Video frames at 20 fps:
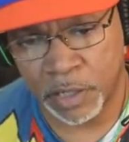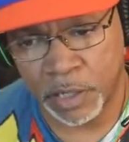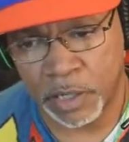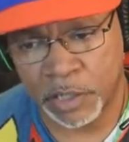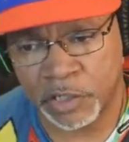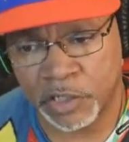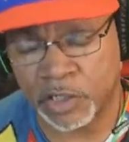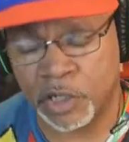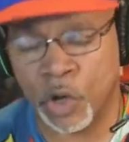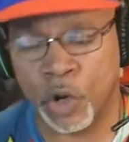
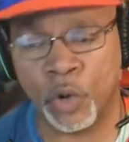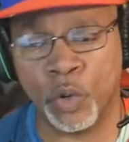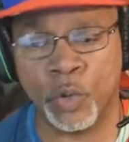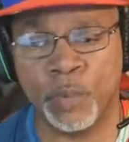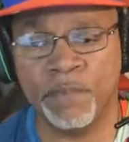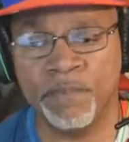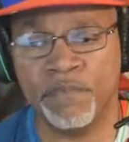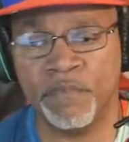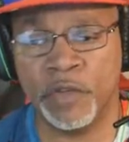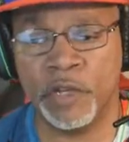So
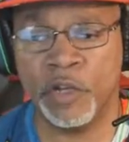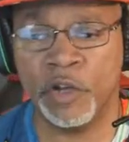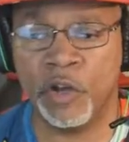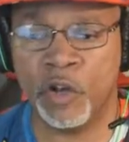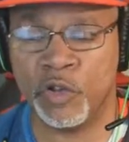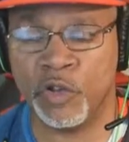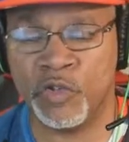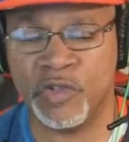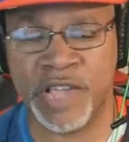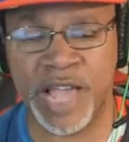you know,
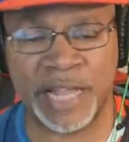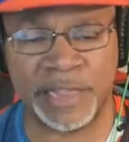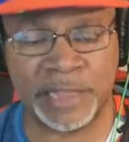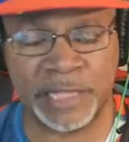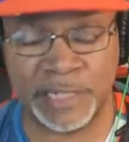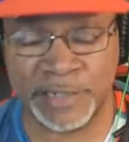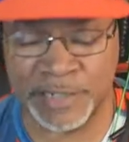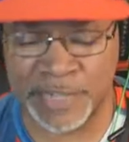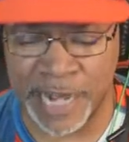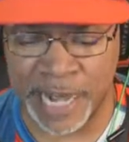you got
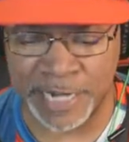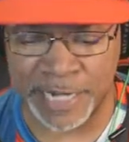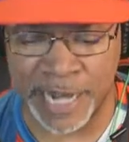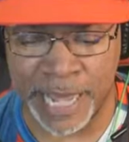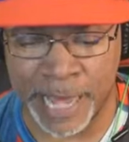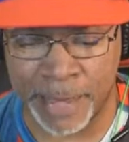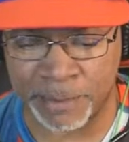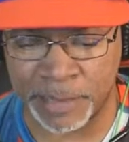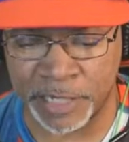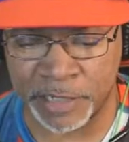these
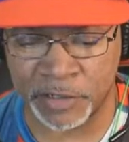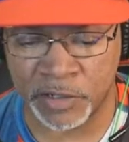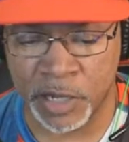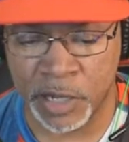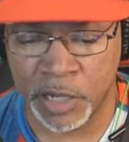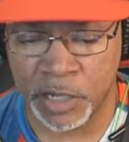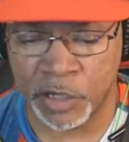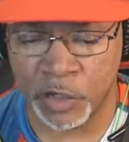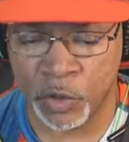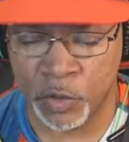dynamics.
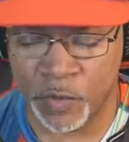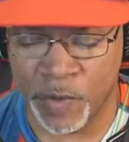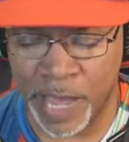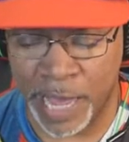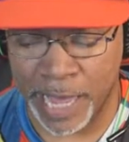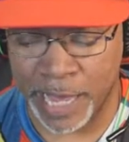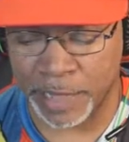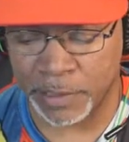You got